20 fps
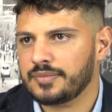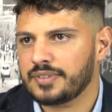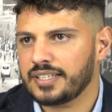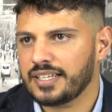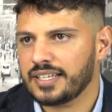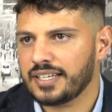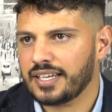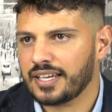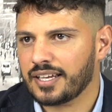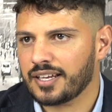
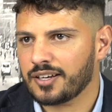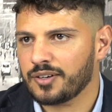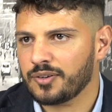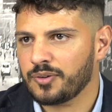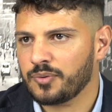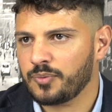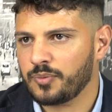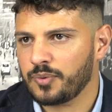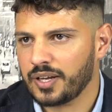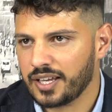again,
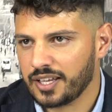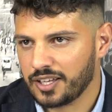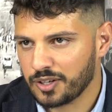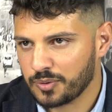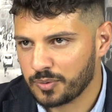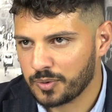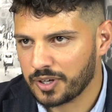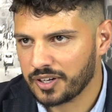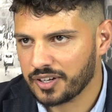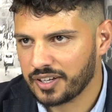where you're
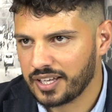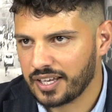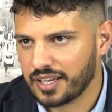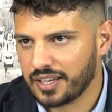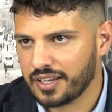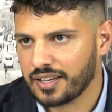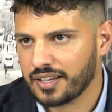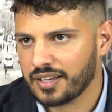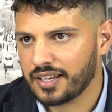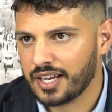
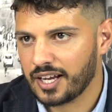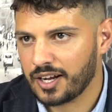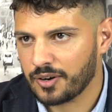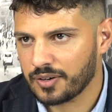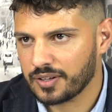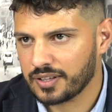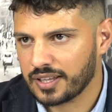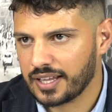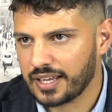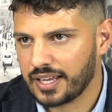working
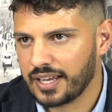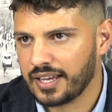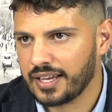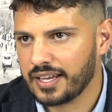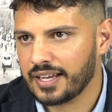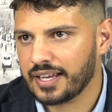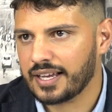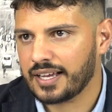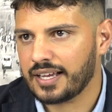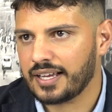
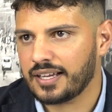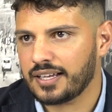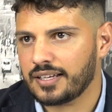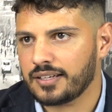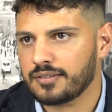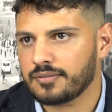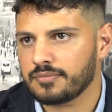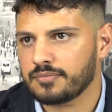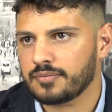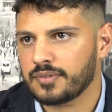currently,
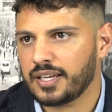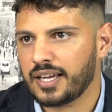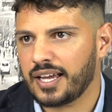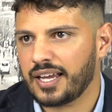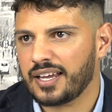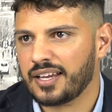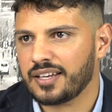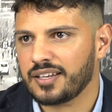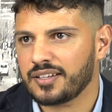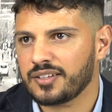
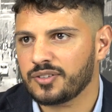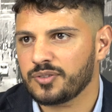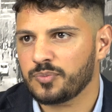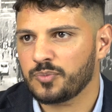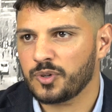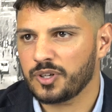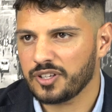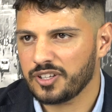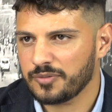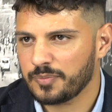and
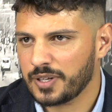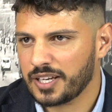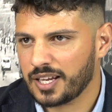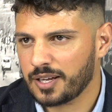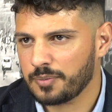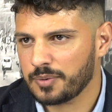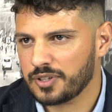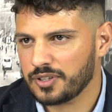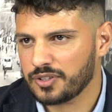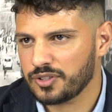what you've been
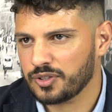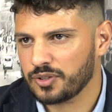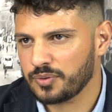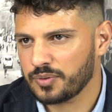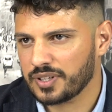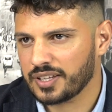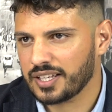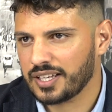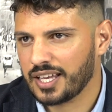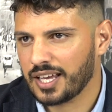able to do
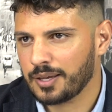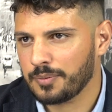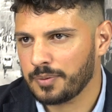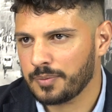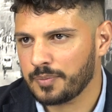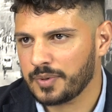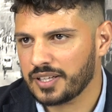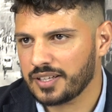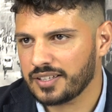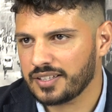and the
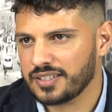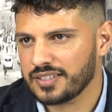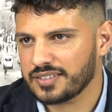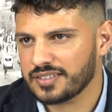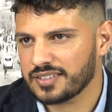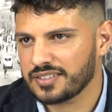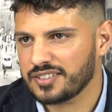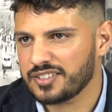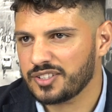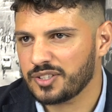capabilities
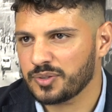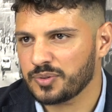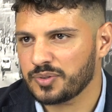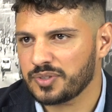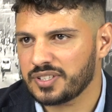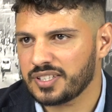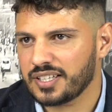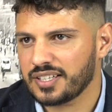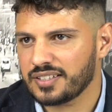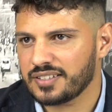and skill
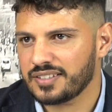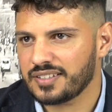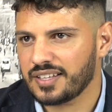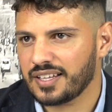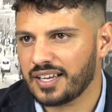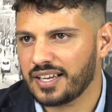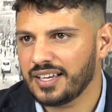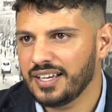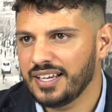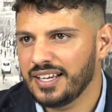sets
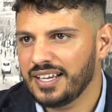that